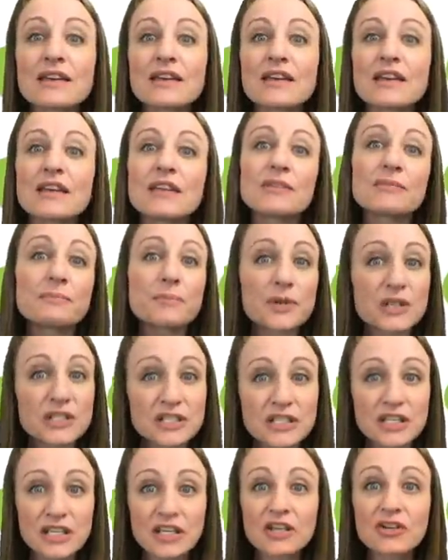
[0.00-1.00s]
in a
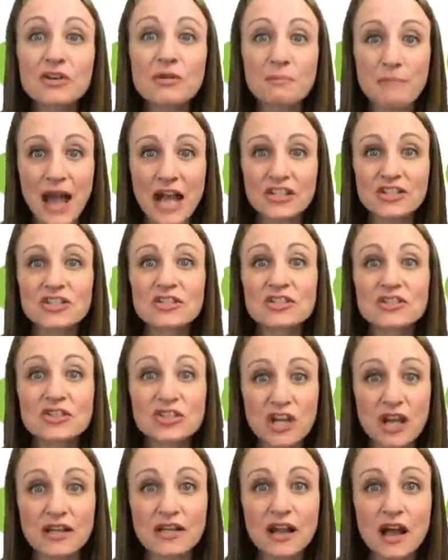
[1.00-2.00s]
particular match's
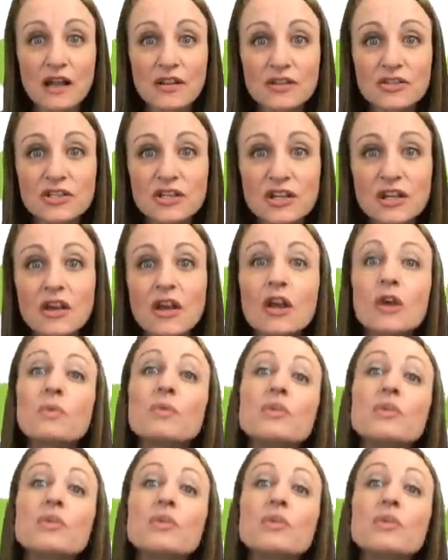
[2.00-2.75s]
genealogy